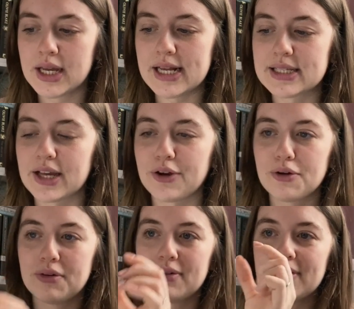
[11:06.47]
It's like
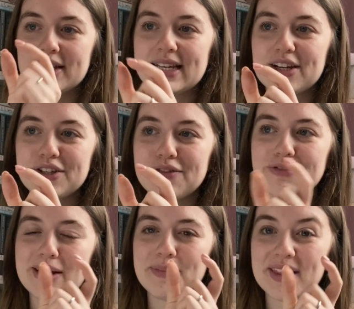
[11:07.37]
a section of
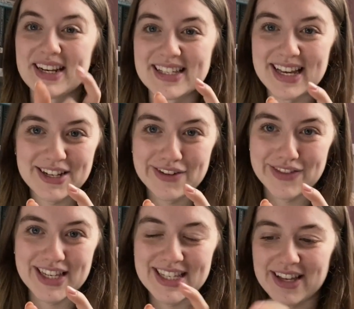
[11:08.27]
rib and then a section of
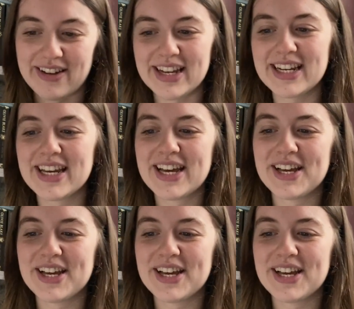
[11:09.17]
the design.